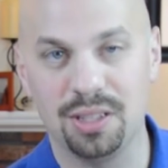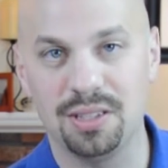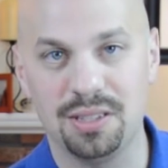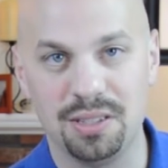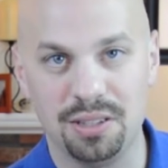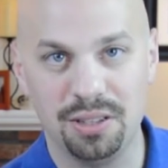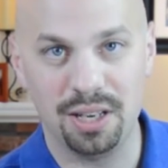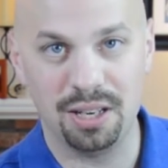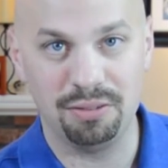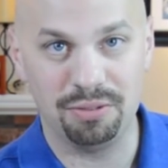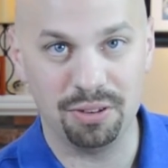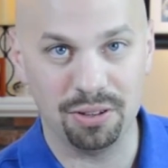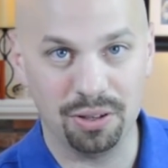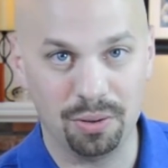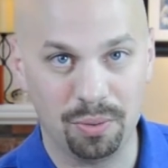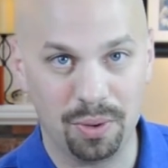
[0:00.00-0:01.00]
this in your hand for
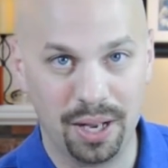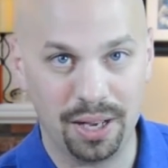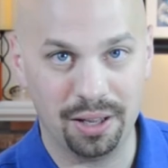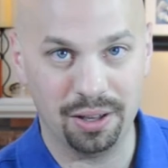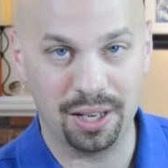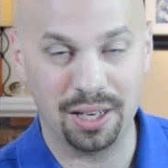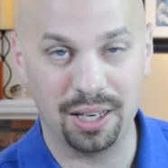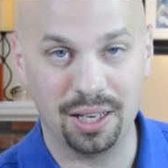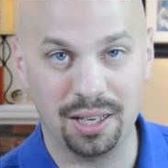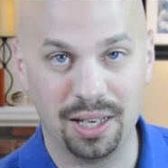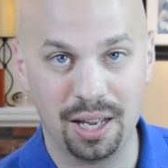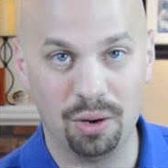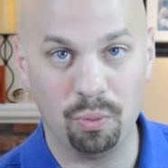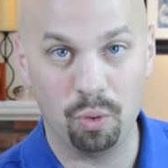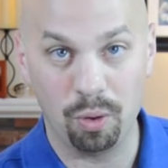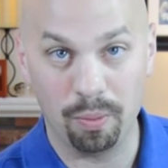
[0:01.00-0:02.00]
a little while, letting it
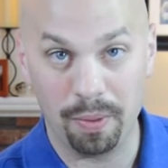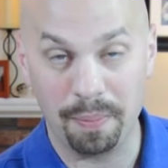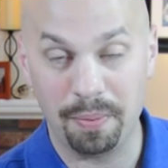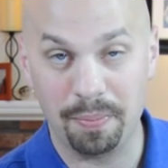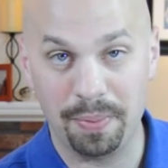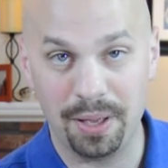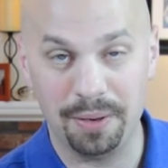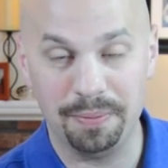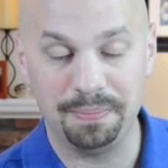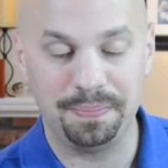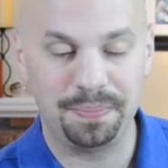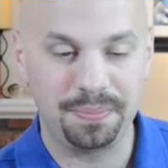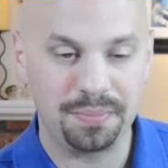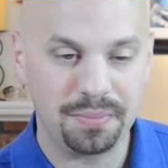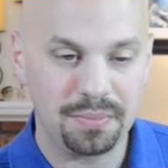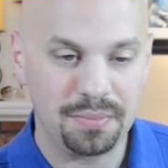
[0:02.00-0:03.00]
kind of warm up a bit,
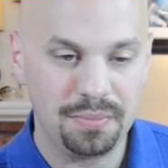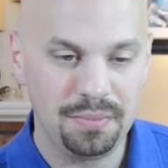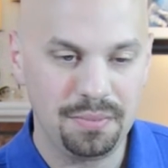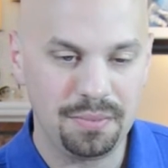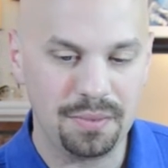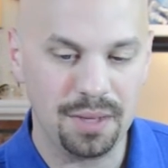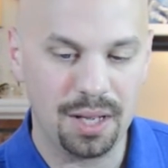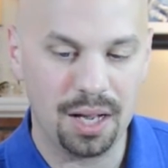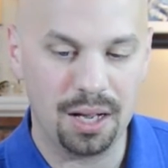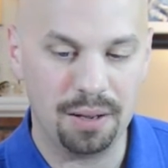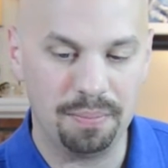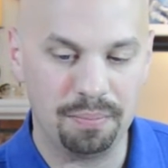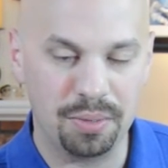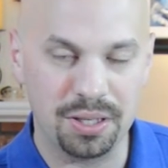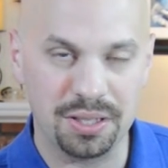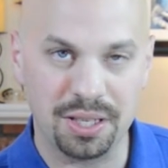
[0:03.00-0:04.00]

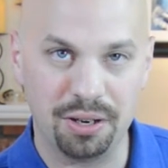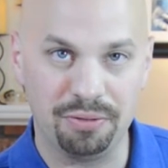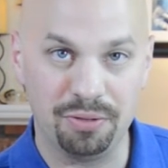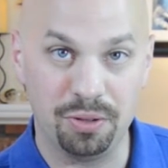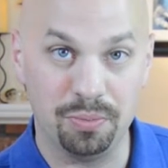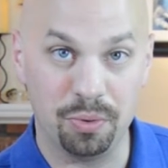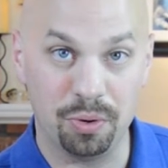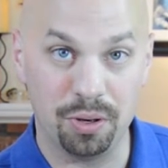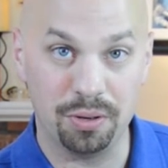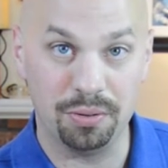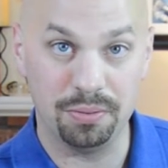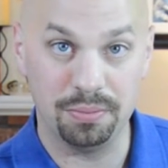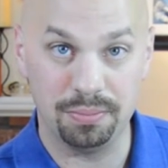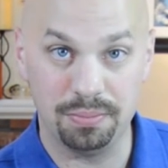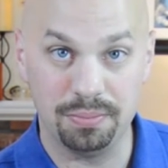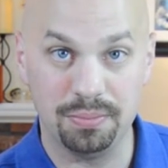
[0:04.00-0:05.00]
um, brings out a few more
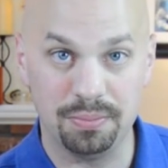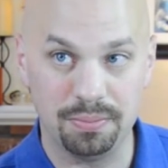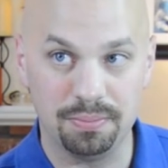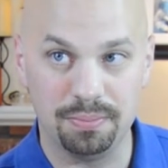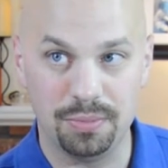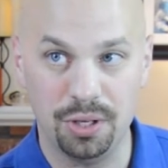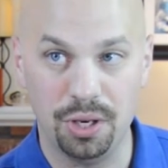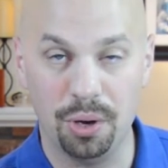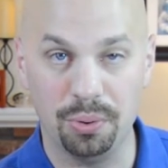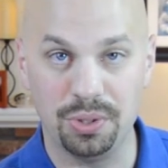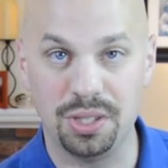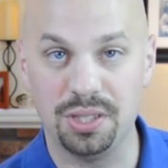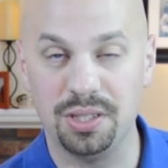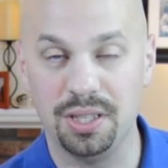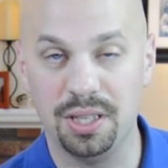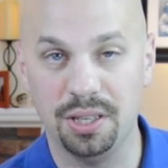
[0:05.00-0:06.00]

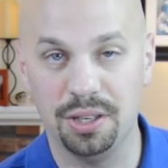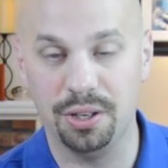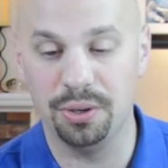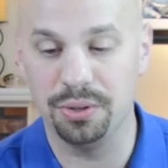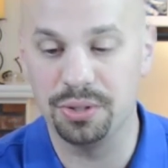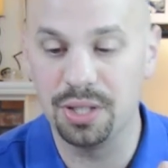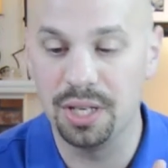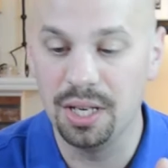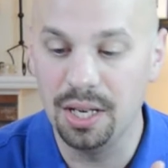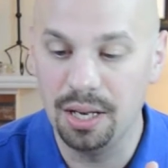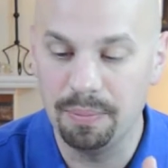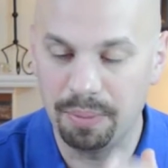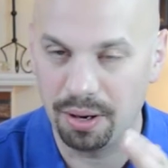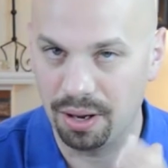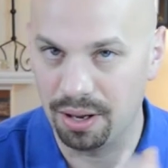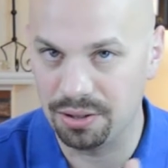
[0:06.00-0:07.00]
notes in the nose,
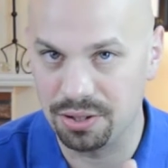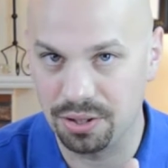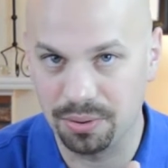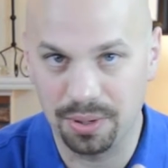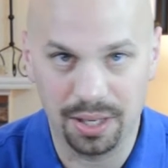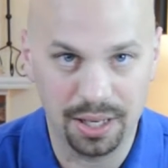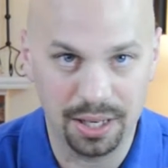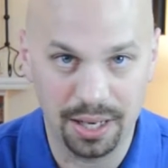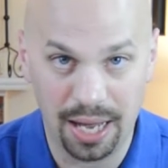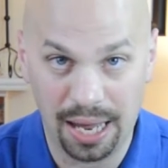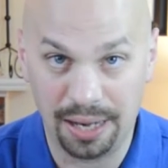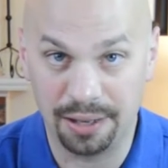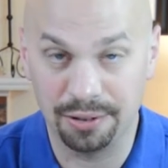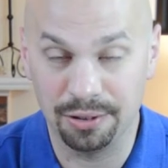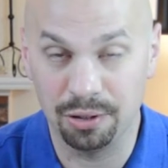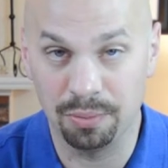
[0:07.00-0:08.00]
but also uh,
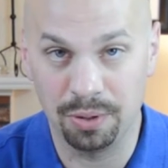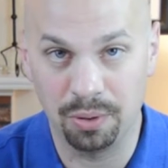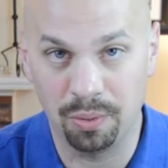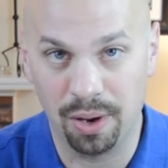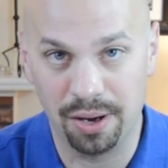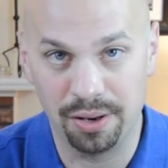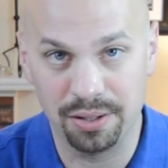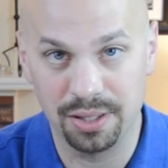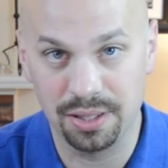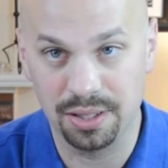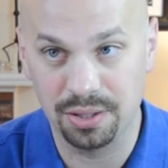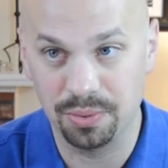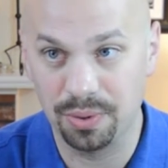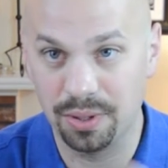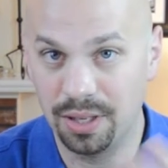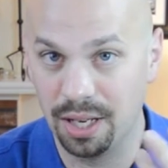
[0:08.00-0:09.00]
adding a little bit of water to
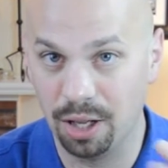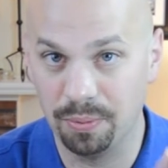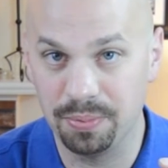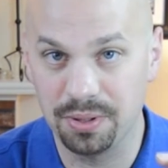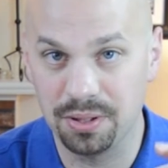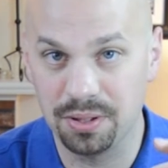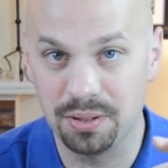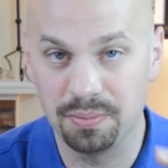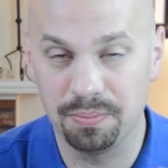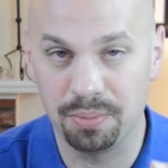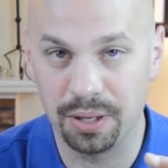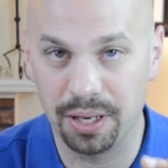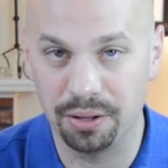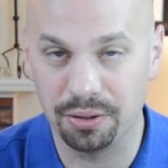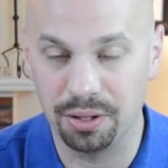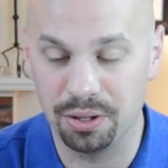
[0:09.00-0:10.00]
this one helps
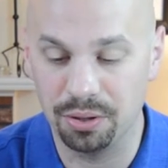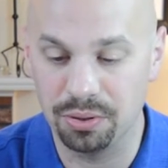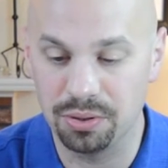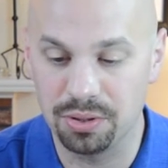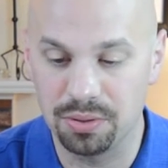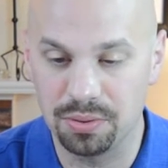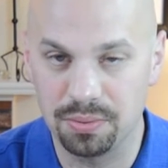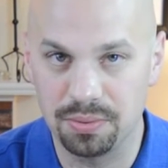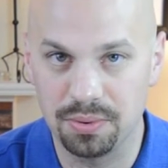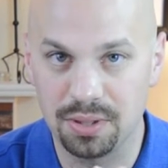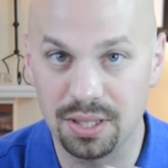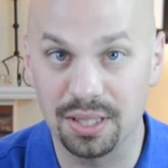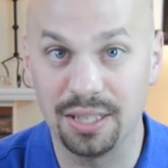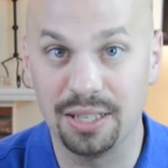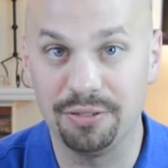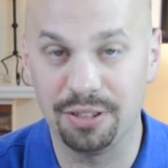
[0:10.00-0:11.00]
bring out the nose
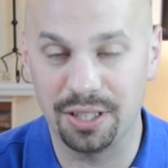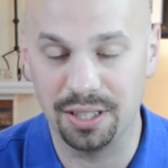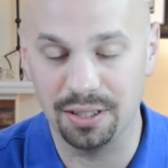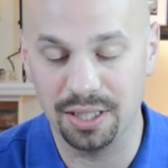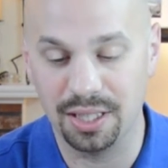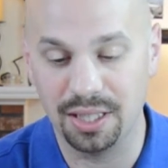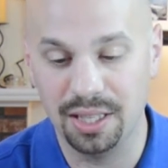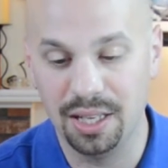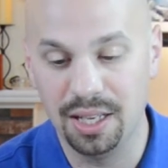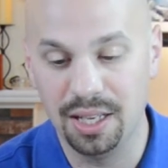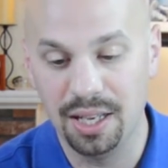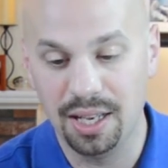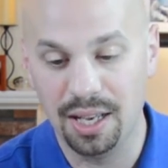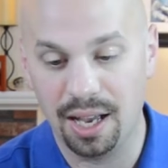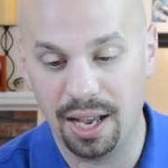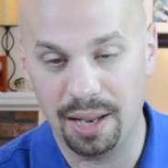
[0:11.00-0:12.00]
significantly.
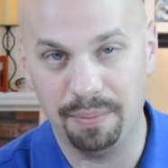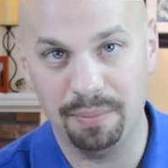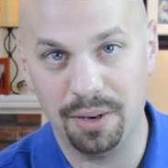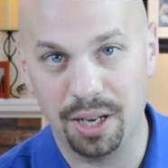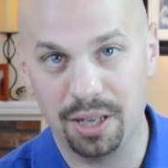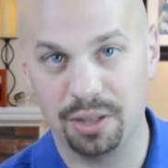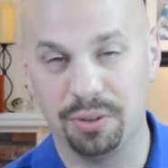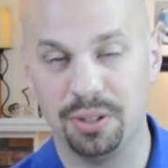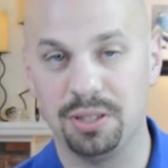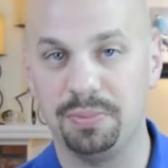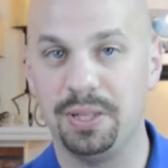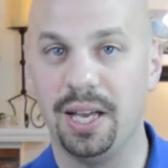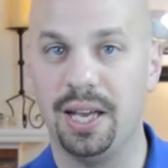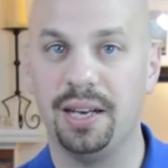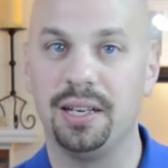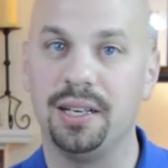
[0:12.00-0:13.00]
I'm not going to
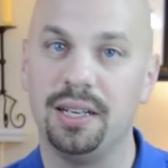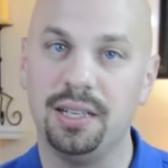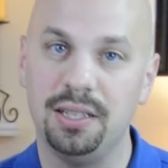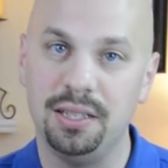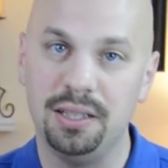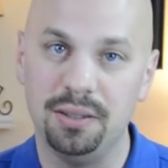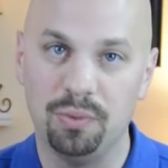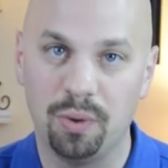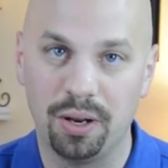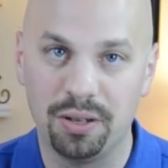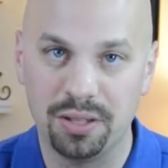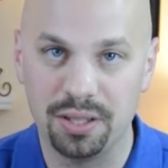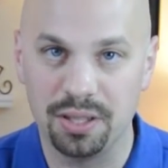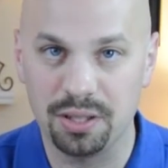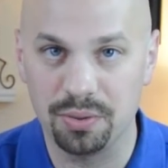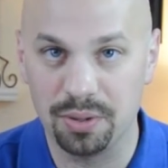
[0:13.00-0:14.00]
be adding any water
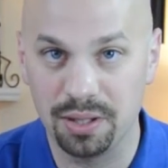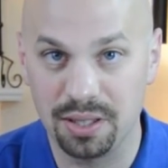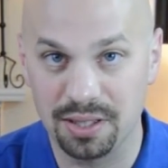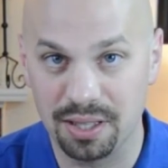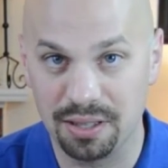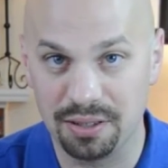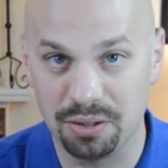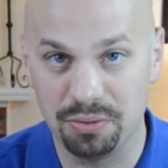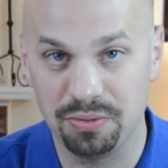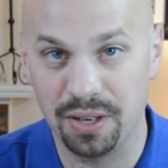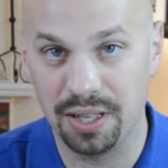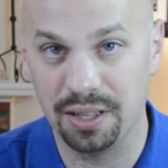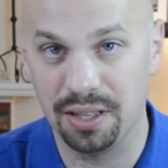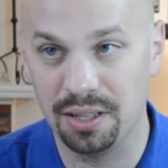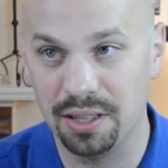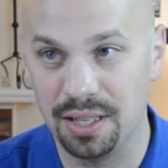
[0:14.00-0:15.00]
to this one because I do
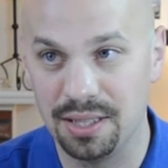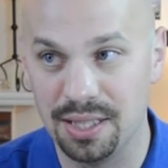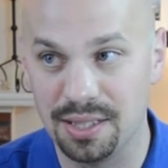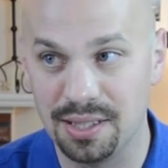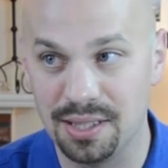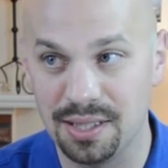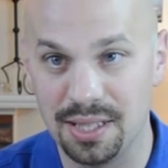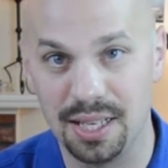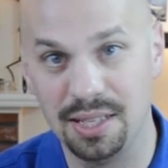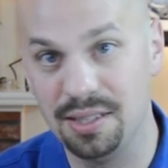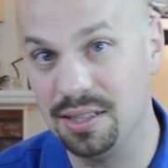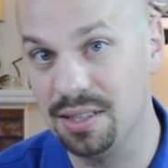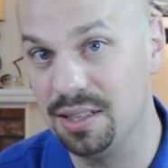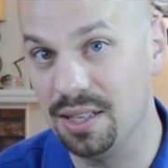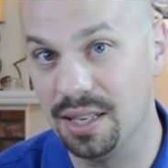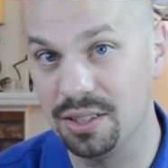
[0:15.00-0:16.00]
find that it doesn't
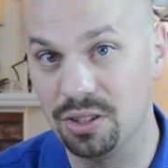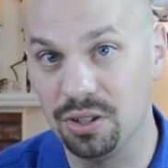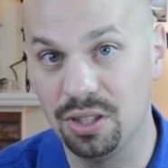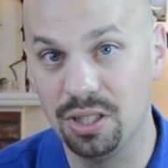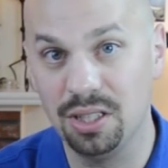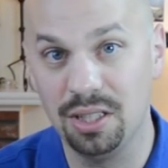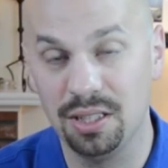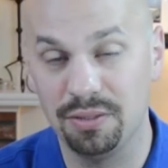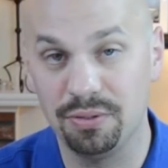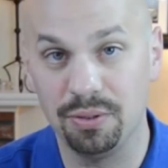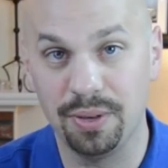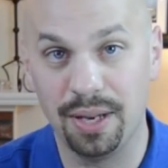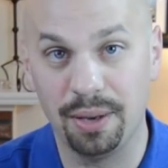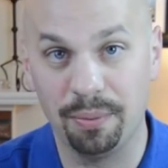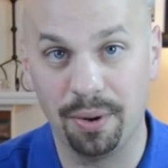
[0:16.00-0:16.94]
taste as good if you add